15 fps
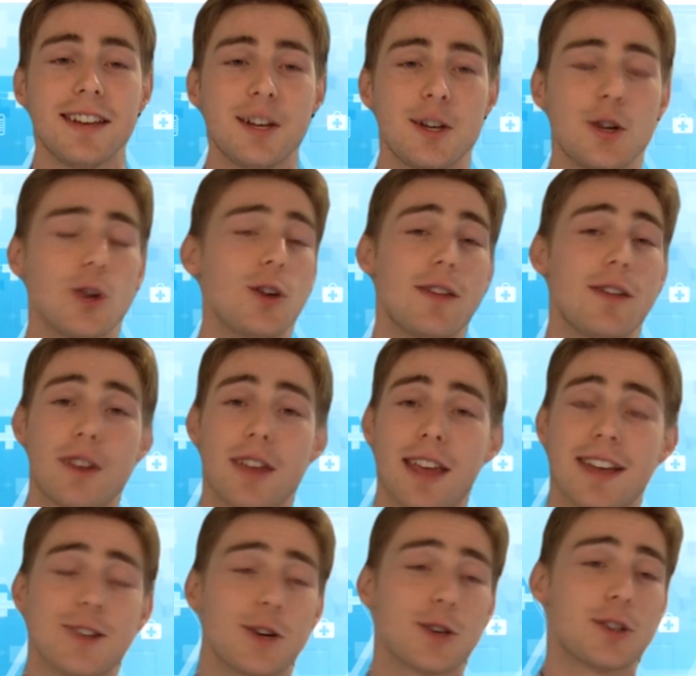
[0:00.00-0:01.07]
You know, you're never going to
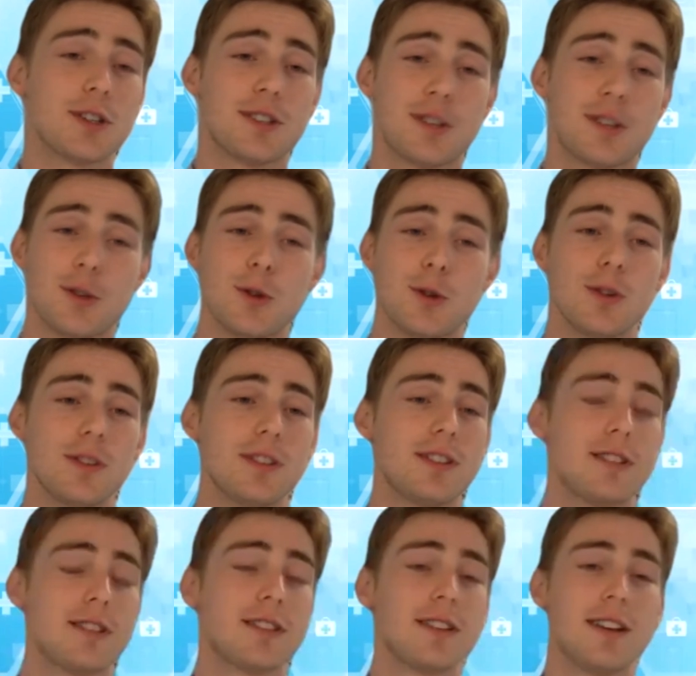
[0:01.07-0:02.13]
get doctors to
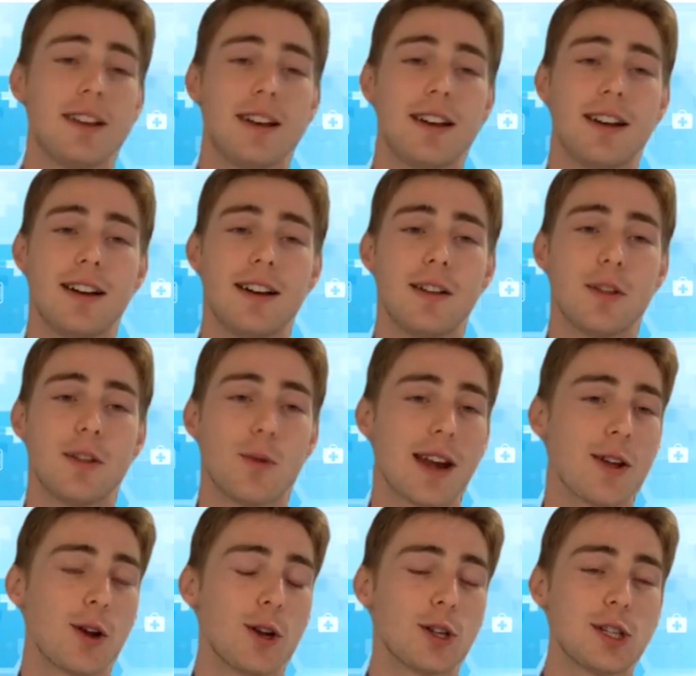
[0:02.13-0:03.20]
use the
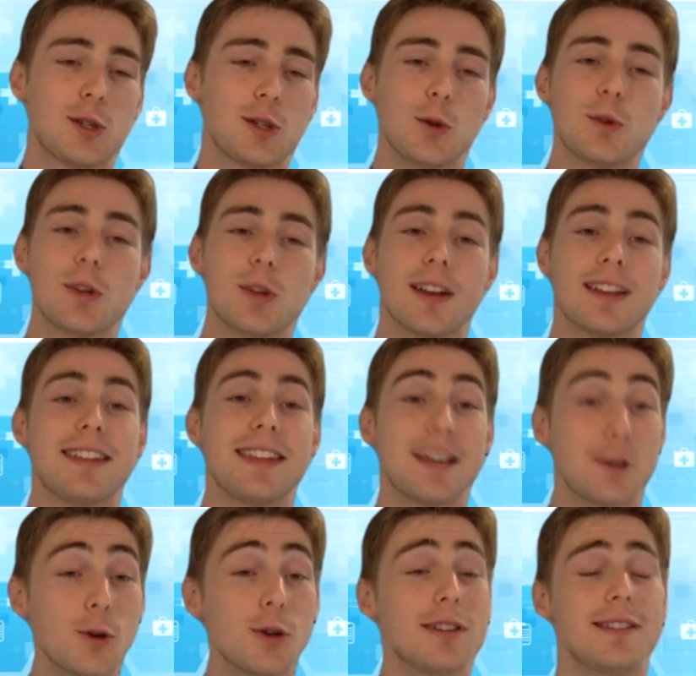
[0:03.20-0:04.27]
radiology tools unless they're
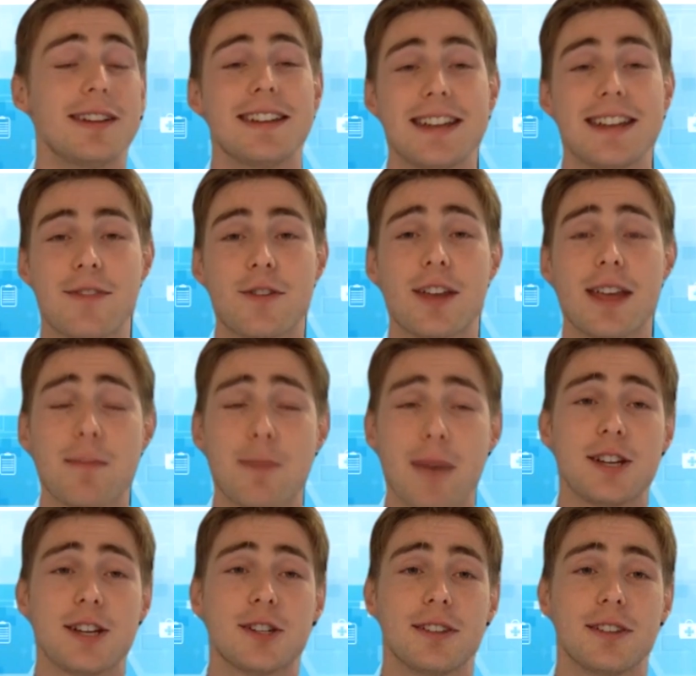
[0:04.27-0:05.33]
good, and you're never going to get
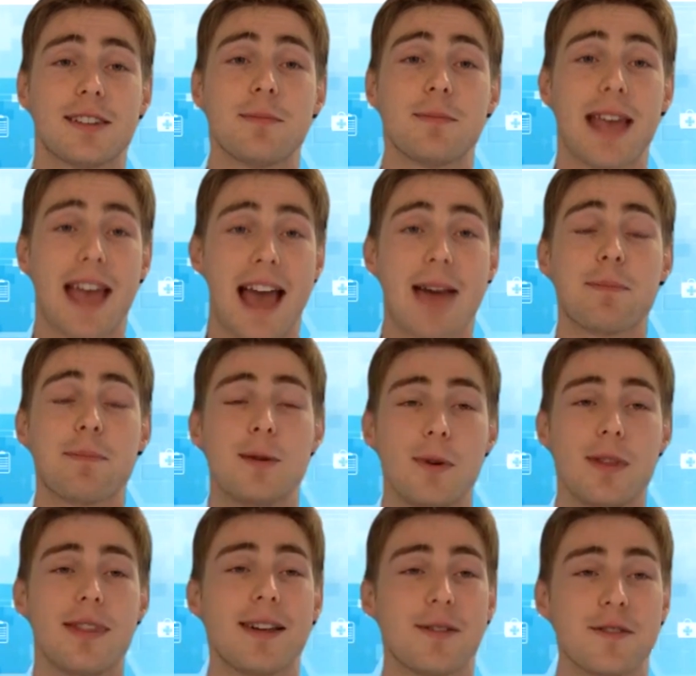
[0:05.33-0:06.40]
patients to be happy
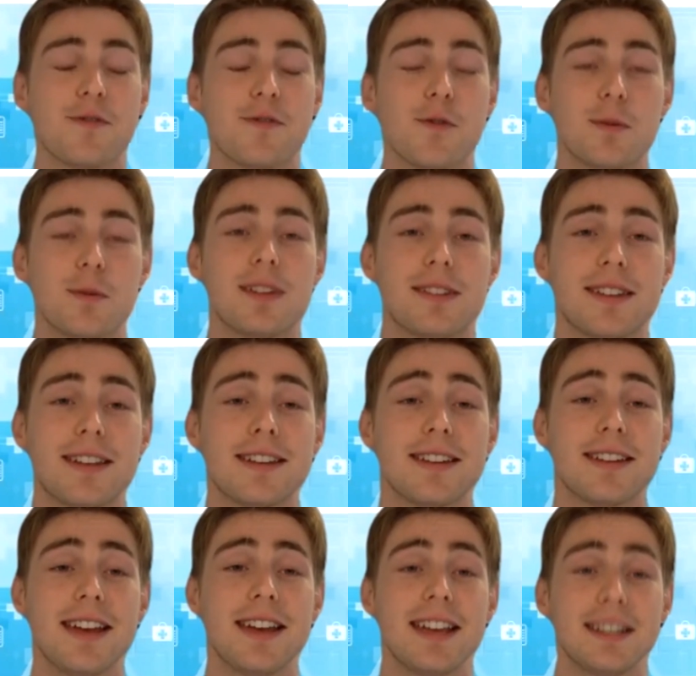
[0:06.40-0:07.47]
with their informed consent
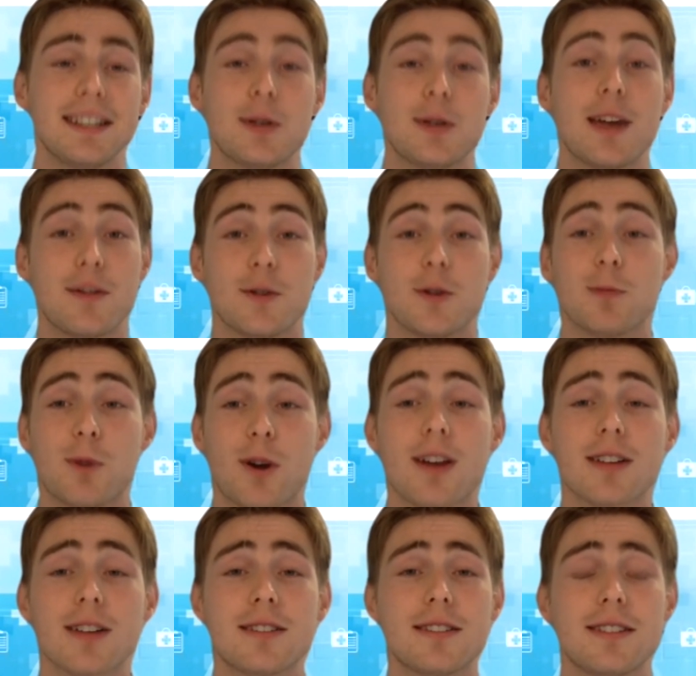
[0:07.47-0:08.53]
until you have a good
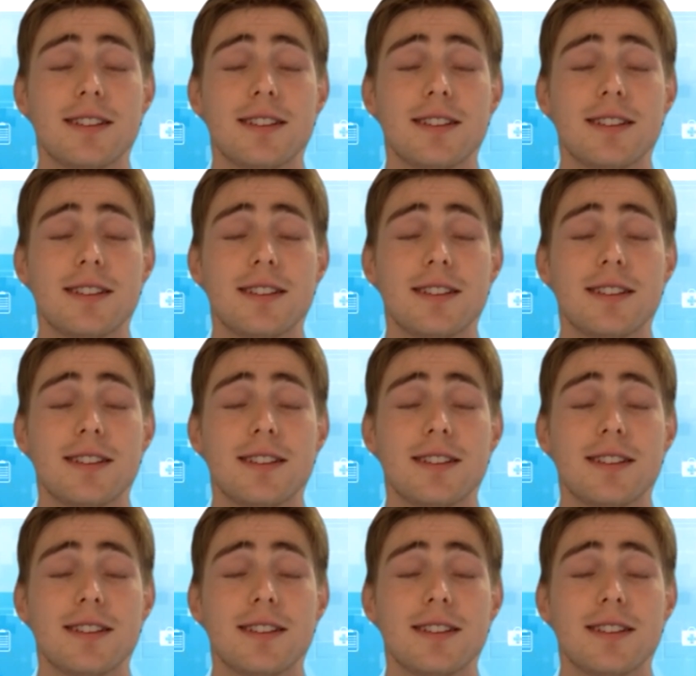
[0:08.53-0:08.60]
product.